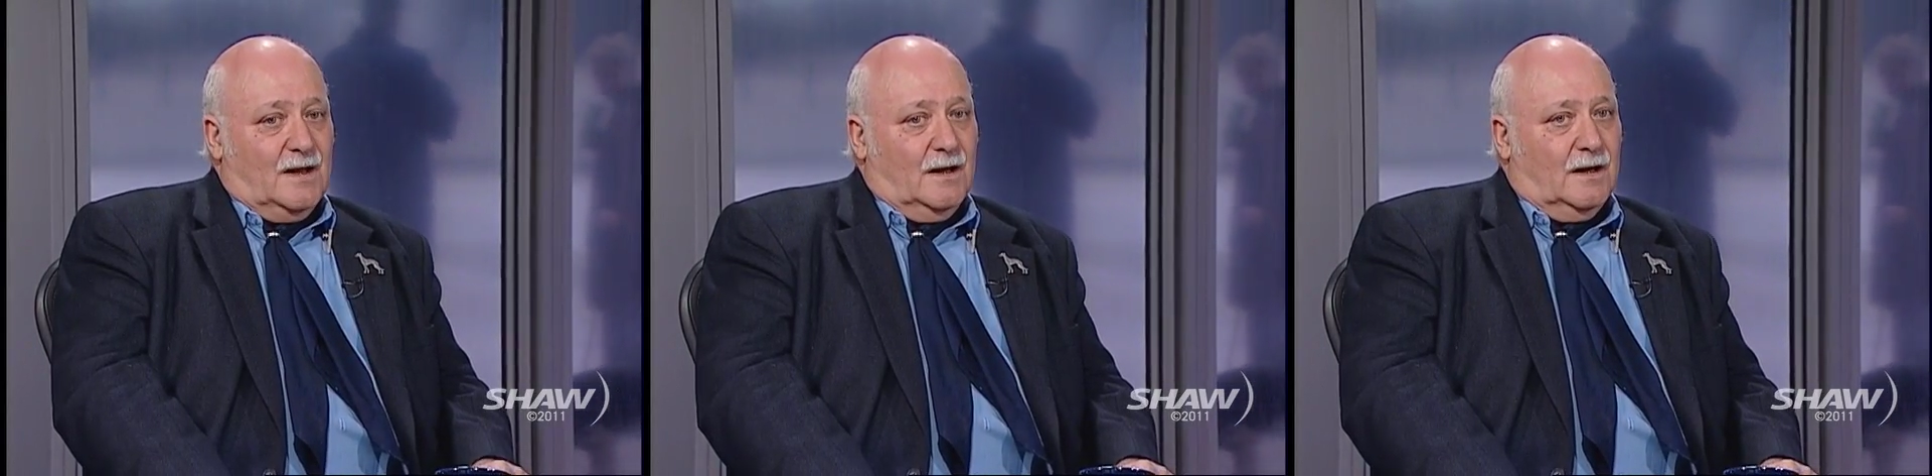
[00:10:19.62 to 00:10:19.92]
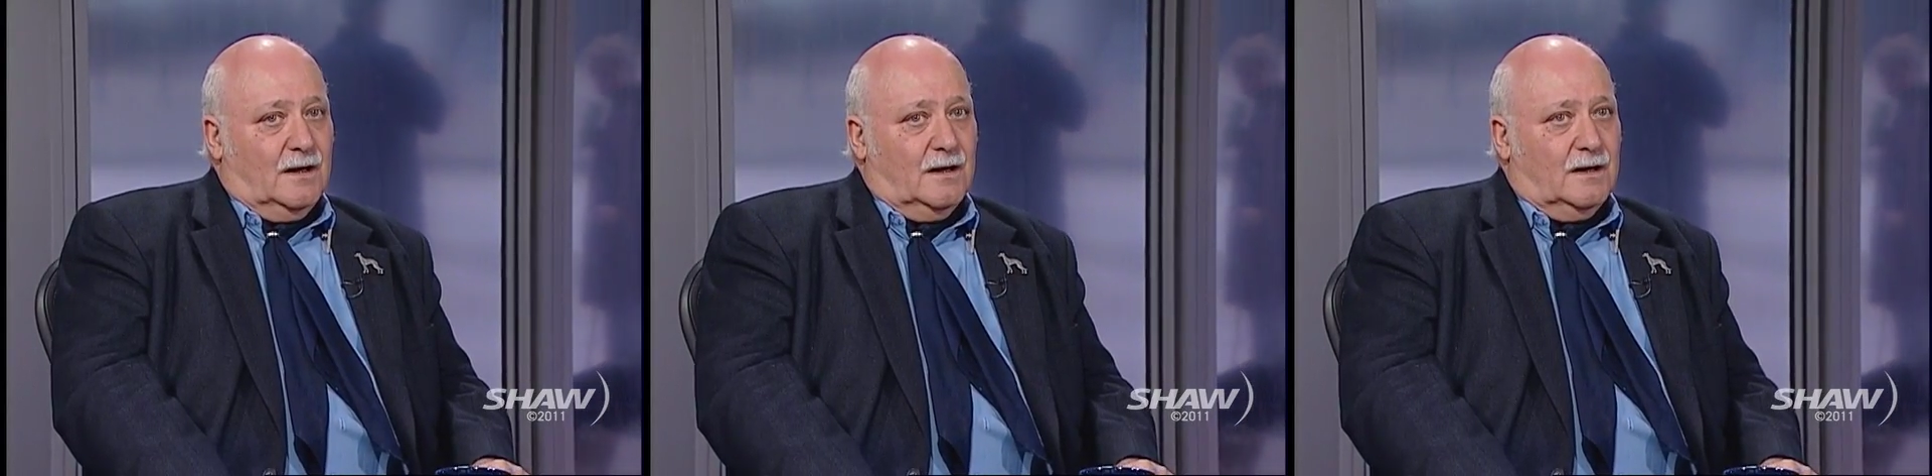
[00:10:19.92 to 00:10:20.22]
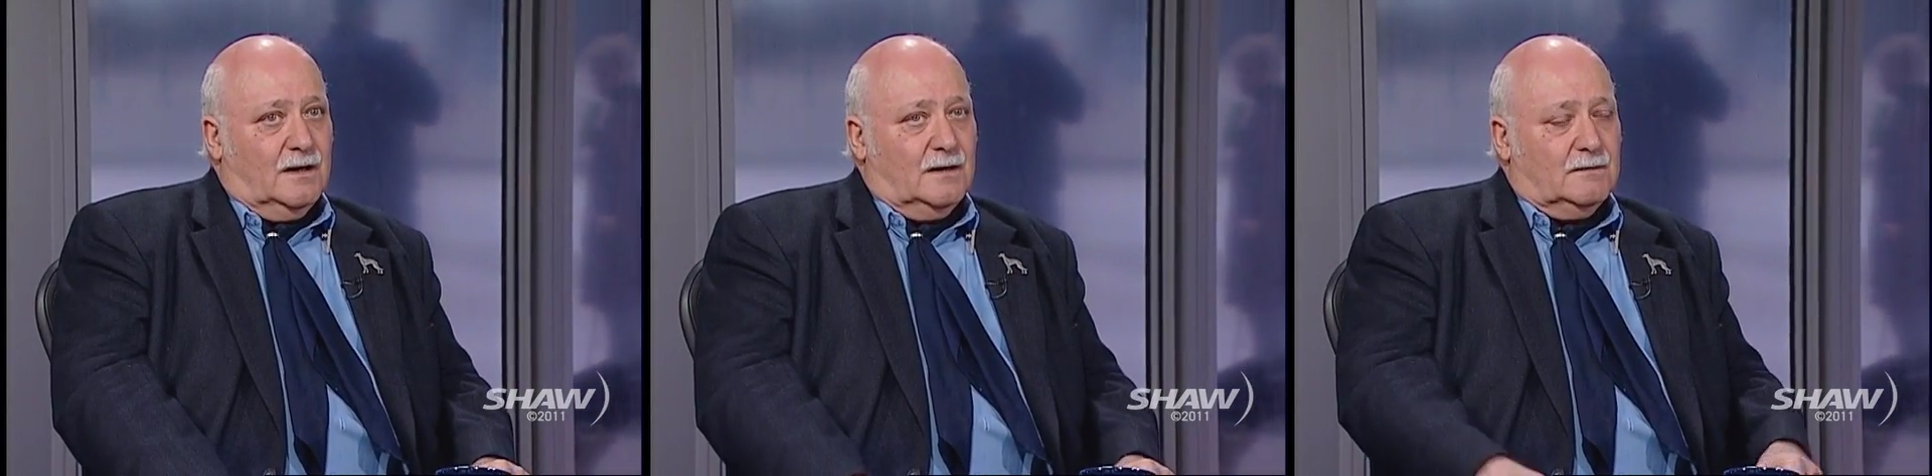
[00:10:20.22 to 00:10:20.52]

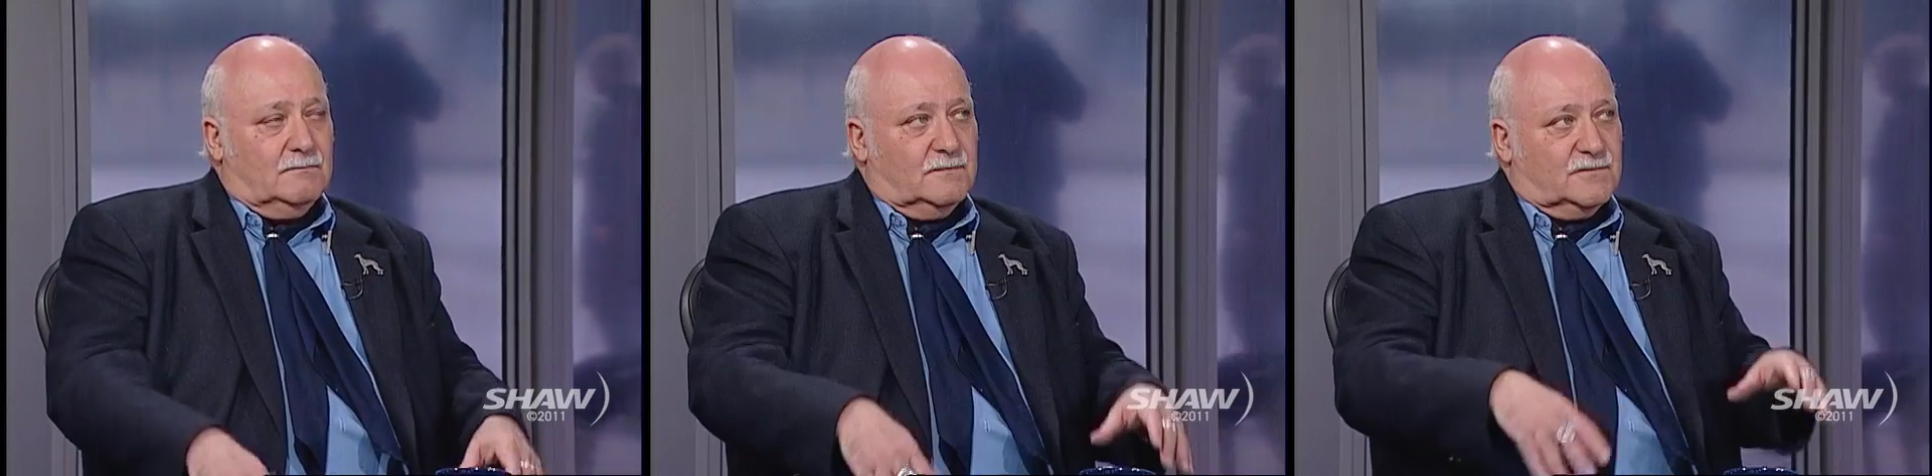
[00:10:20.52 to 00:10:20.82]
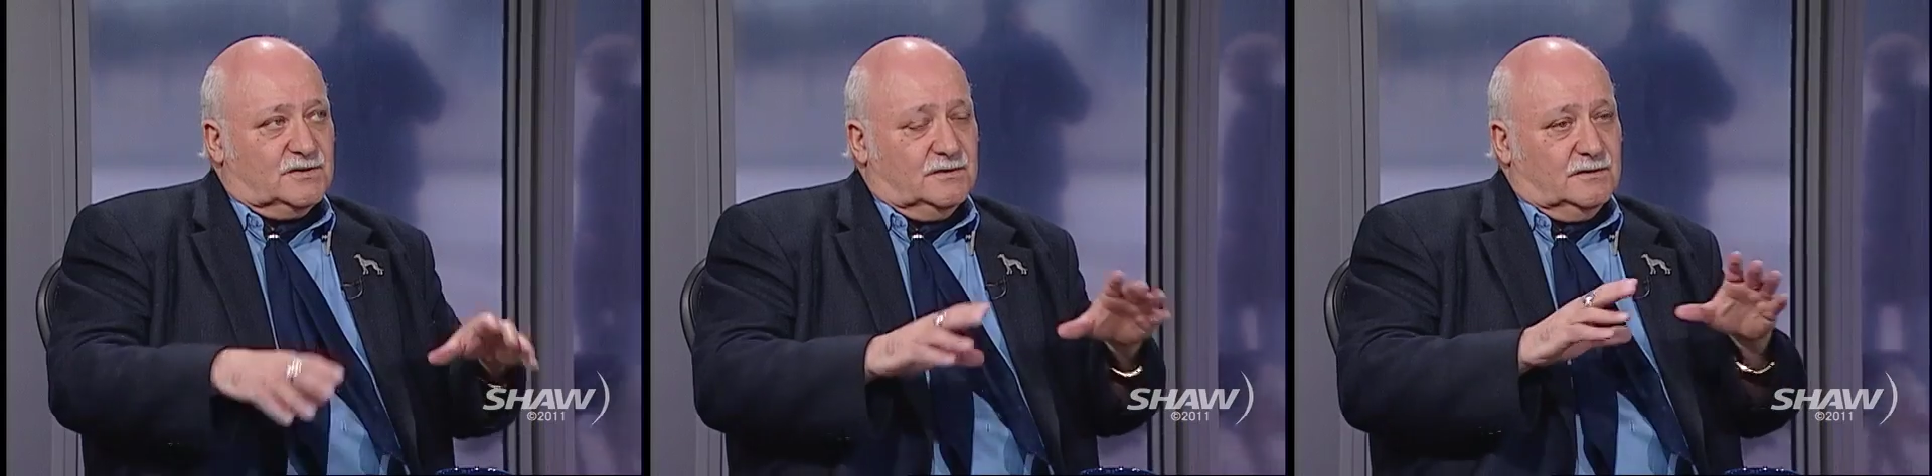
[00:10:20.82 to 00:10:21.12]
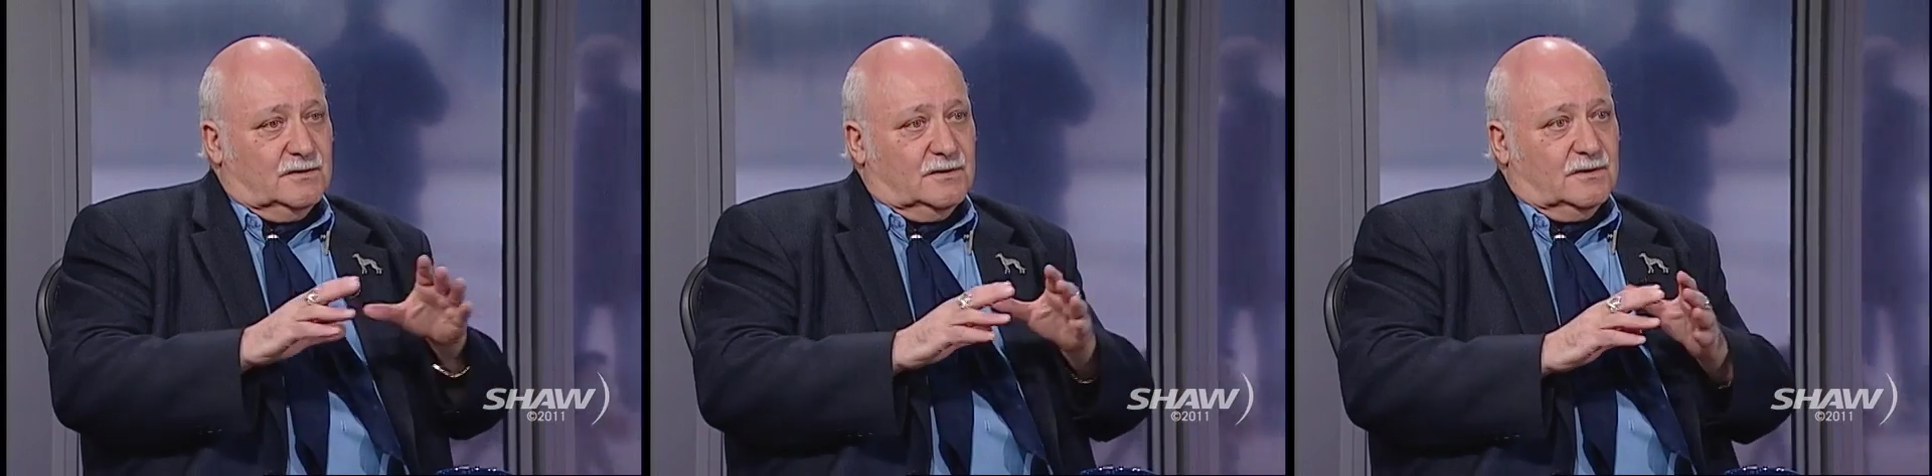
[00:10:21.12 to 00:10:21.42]
um, well, they're
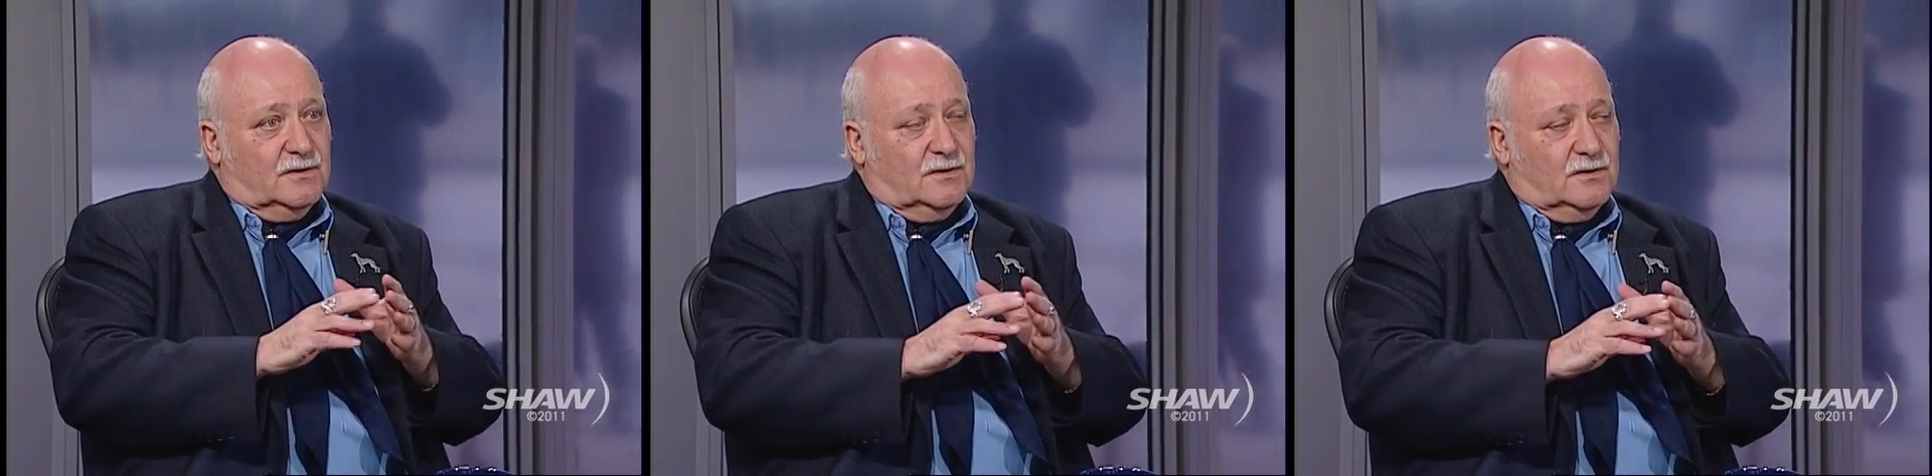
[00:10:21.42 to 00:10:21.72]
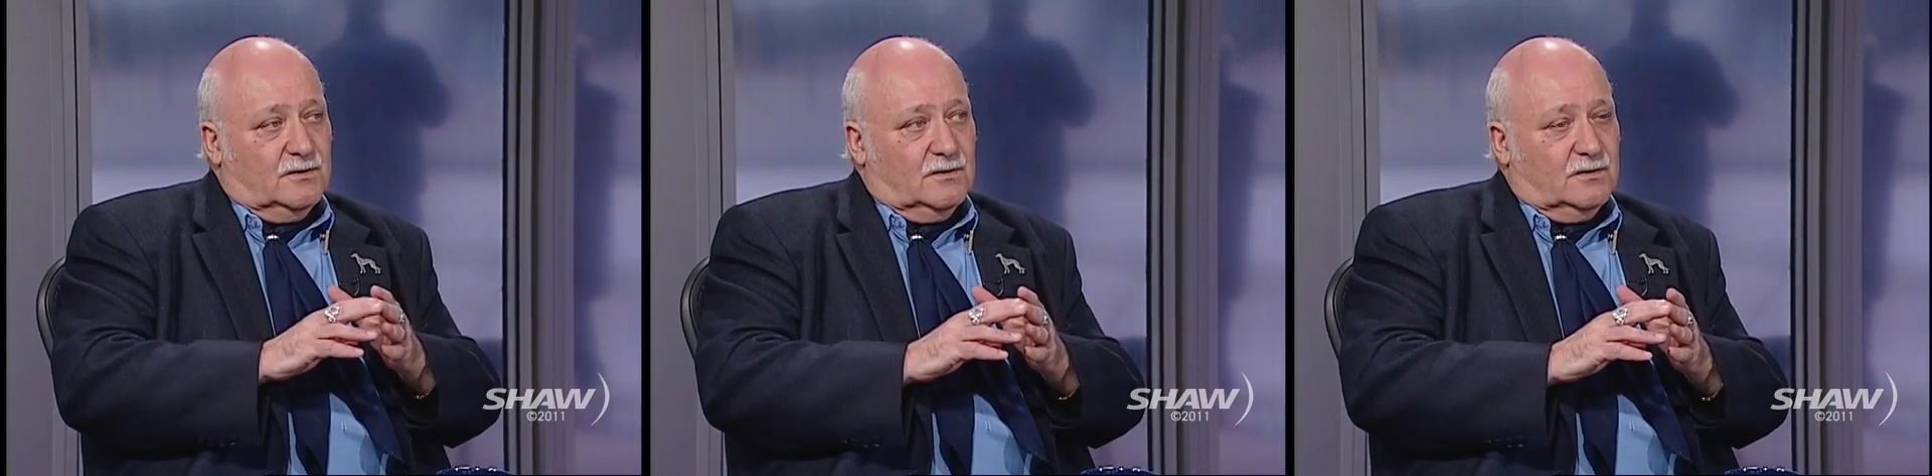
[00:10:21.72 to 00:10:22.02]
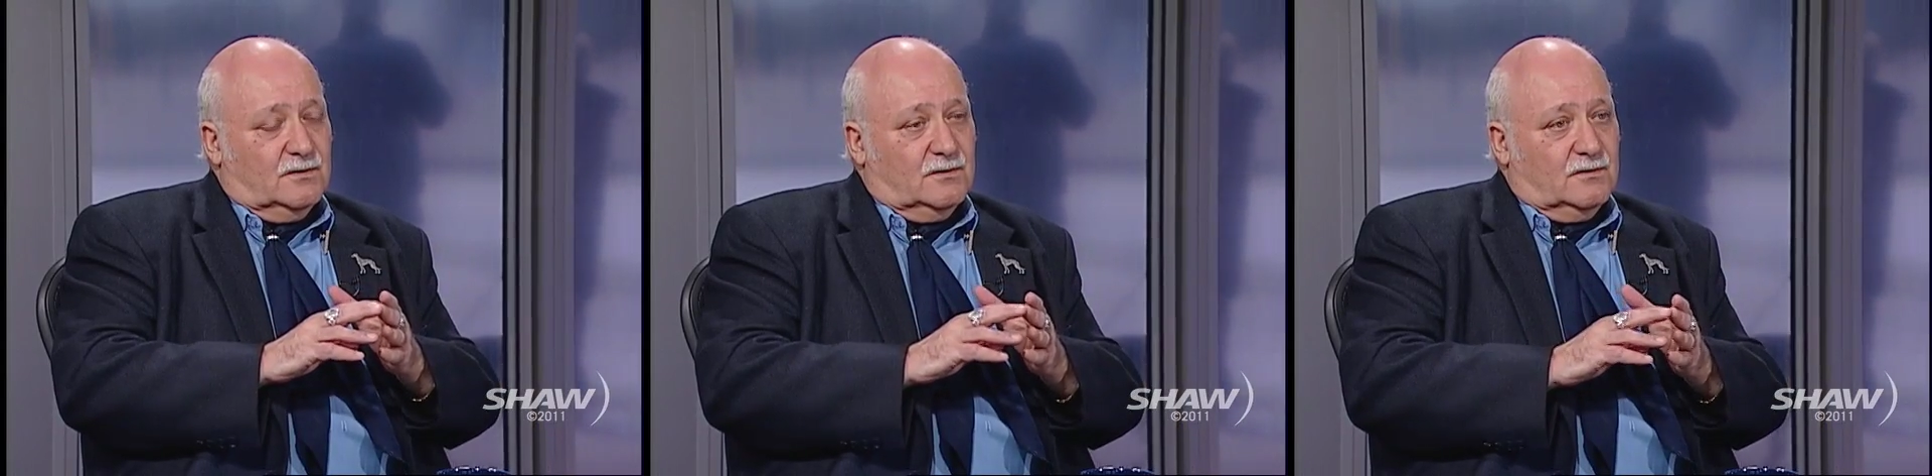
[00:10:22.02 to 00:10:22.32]
rambunctious poodles. They're
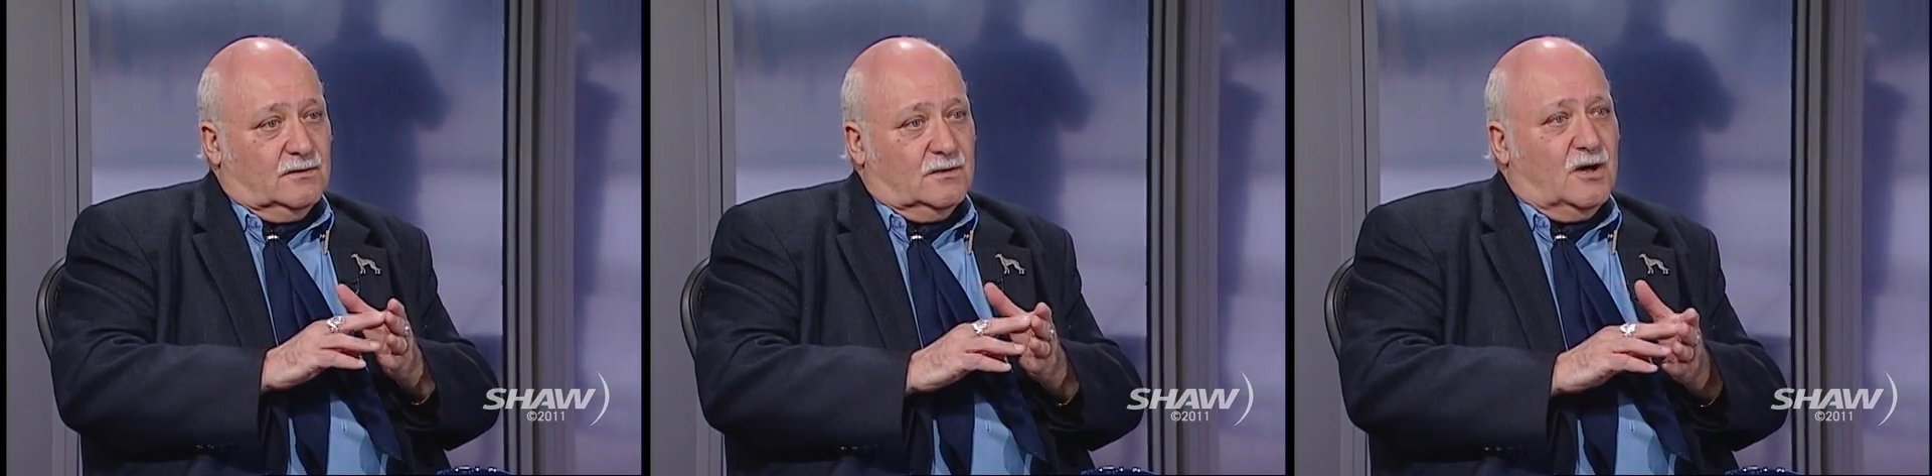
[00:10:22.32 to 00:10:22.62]
smart.